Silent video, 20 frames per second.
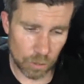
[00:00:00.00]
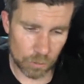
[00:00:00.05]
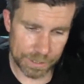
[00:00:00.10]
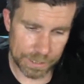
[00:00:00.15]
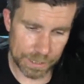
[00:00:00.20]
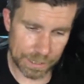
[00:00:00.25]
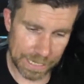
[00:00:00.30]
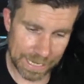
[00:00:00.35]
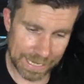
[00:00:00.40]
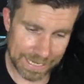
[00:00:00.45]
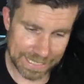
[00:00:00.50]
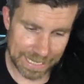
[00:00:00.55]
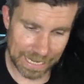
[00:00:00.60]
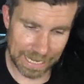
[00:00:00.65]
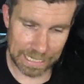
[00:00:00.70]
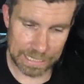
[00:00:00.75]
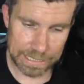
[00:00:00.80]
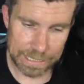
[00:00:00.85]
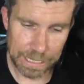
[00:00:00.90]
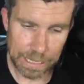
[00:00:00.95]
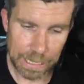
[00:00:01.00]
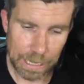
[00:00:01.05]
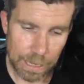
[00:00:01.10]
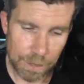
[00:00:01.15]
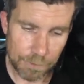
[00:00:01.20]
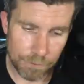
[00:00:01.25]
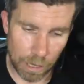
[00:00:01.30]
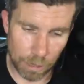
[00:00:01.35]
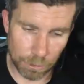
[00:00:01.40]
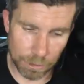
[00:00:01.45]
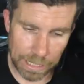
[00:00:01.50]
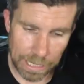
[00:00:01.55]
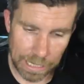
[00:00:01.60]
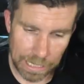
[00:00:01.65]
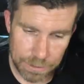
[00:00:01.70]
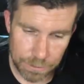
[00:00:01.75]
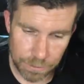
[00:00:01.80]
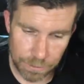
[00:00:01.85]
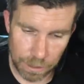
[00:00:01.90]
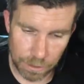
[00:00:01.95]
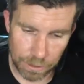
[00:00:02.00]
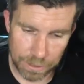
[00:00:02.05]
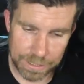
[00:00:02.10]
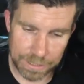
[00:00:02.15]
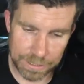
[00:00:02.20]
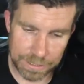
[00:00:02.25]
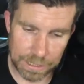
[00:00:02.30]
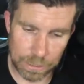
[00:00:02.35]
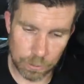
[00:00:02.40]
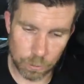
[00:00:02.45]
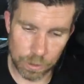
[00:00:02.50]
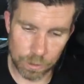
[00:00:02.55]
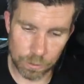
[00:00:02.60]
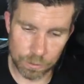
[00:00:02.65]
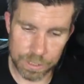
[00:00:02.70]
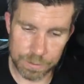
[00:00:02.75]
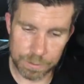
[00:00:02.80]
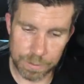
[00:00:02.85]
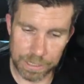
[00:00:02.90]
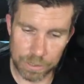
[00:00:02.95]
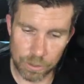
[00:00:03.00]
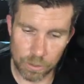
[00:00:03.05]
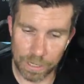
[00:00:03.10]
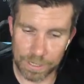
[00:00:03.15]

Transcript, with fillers: Quentin has asked, for older cars with no existing wheel speed,